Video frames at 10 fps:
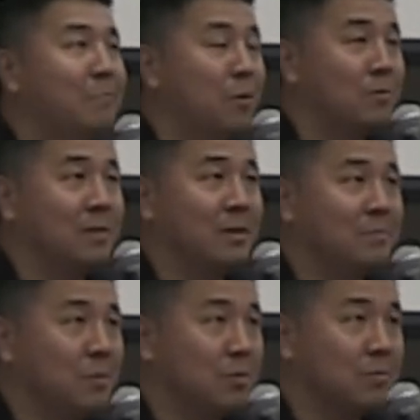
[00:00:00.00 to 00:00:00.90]
broke the,
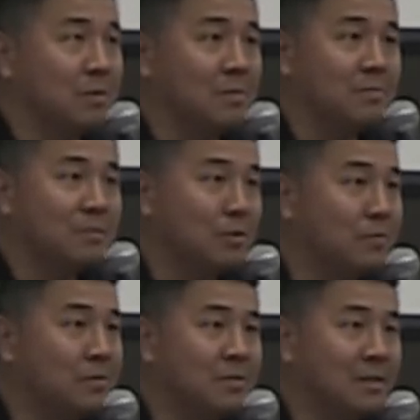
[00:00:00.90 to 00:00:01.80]
broke the
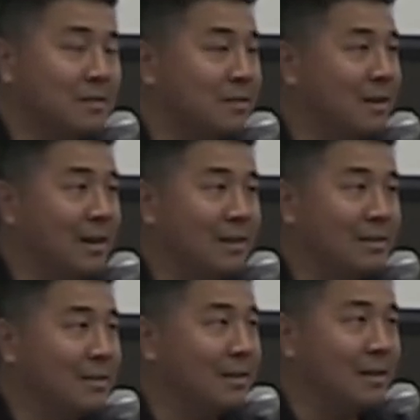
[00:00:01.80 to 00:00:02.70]
surface. And I,
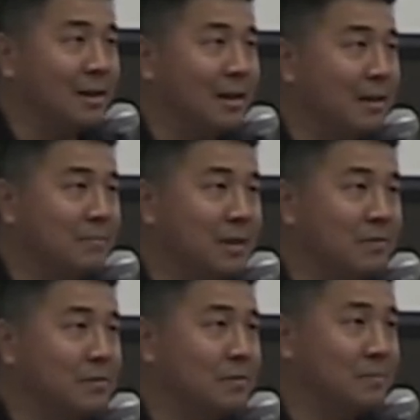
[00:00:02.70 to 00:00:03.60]
I
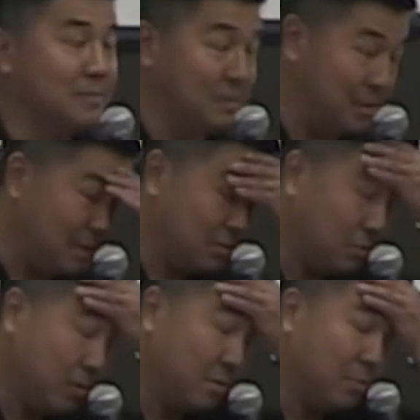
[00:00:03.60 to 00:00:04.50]
never
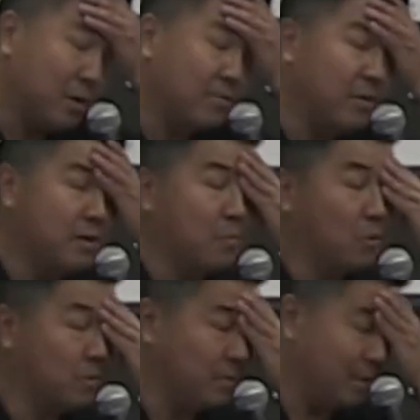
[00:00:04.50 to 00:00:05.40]
enjoyed a breath of air
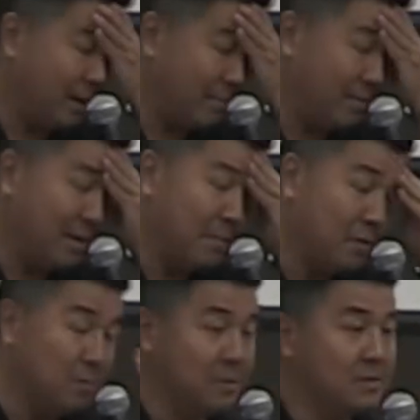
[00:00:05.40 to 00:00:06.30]
more than that, that
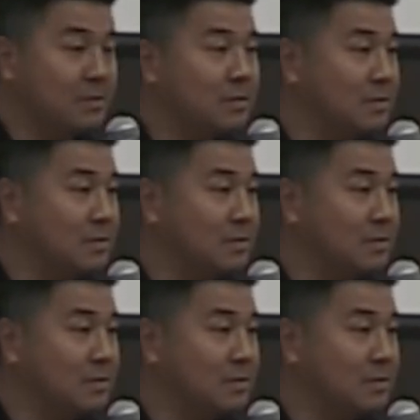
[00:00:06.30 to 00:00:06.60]
moment.